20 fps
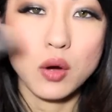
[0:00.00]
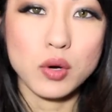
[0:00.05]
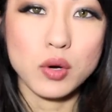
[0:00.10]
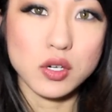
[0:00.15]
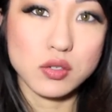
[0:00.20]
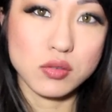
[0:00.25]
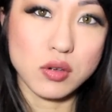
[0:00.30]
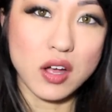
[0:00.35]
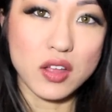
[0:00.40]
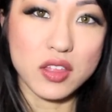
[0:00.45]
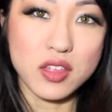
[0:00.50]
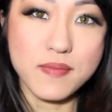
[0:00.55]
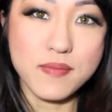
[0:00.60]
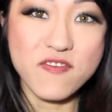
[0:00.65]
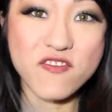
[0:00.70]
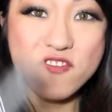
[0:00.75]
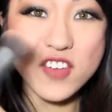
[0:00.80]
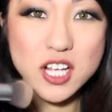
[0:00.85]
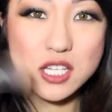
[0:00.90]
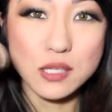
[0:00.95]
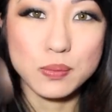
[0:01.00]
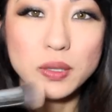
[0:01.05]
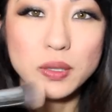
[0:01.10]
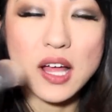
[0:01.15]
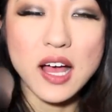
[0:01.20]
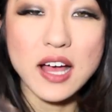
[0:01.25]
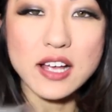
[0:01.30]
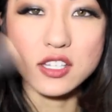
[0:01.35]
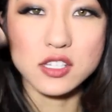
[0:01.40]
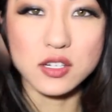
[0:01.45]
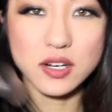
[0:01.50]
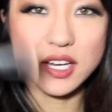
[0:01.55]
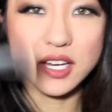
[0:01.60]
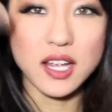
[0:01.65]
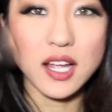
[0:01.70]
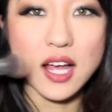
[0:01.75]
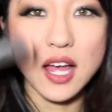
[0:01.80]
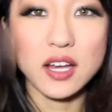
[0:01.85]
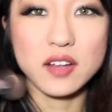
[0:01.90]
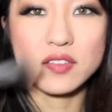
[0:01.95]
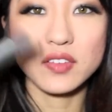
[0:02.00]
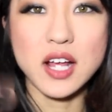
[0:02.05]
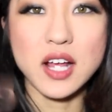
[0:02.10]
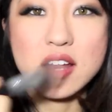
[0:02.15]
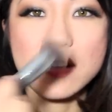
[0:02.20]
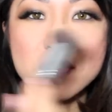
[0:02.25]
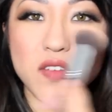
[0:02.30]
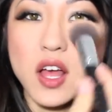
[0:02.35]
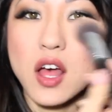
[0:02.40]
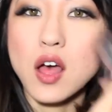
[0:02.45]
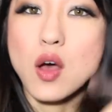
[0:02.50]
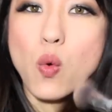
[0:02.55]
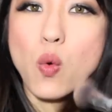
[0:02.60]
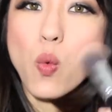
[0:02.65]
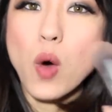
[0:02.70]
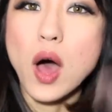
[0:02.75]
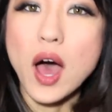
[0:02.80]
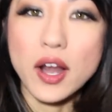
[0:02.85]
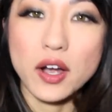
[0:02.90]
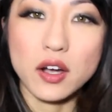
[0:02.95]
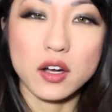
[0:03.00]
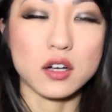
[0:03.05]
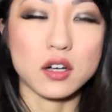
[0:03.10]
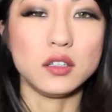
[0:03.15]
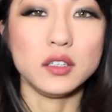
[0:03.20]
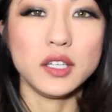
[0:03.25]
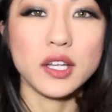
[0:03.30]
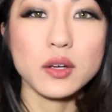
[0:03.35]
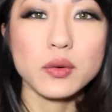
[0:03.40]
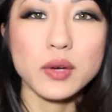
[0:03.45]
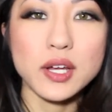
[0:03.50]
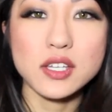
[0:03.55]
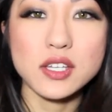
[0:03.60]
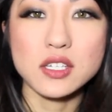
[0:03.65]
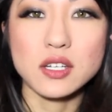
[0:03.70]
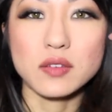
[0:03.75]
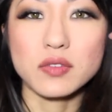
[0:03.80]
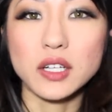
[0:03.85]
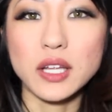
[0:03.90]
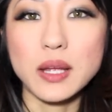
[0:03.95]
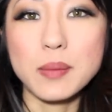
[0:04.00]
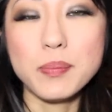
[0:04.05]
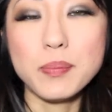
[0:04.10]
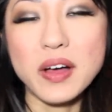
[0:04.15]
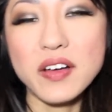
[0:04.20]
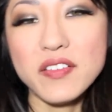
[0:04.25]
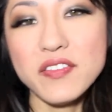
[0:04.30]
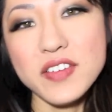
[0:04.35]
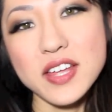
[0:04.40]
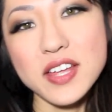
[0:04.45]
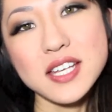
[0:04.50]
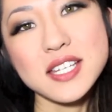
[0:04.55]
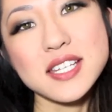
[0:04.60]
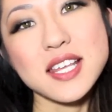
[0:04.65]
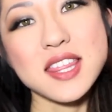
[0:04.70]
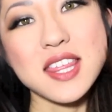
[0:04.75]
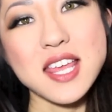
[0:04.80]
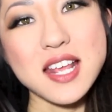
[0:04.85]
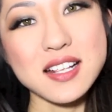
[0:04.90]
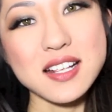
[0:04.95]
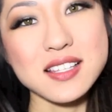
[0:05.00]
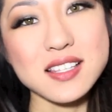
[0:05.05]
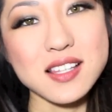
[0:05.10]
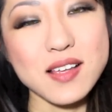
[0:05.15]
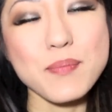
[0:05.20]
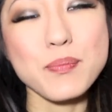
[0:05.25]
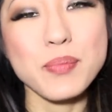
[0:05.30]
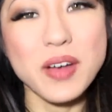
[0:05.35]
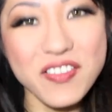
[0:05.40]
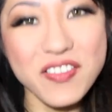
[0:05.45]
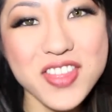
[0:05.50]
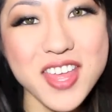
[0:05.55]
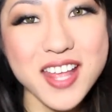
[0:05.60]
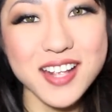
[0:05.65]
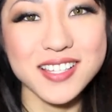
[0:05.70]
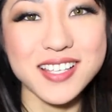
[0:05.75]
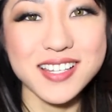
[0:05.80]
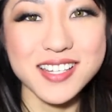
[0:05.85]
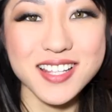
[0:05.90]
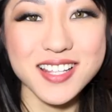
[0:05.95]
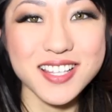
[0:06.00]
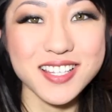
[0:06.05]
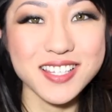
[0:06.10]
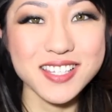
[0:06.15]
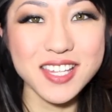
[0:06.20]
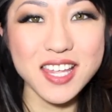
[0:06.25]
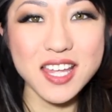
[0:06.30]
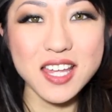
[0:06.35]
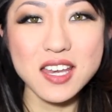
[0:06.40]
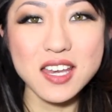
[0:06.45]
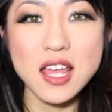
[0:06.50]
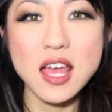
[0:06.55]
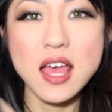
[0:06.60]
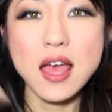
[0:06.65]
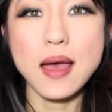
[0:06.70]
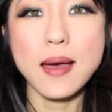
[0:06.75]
works well with Fix Plus or any kind of water or liquid to really buff things into the skin.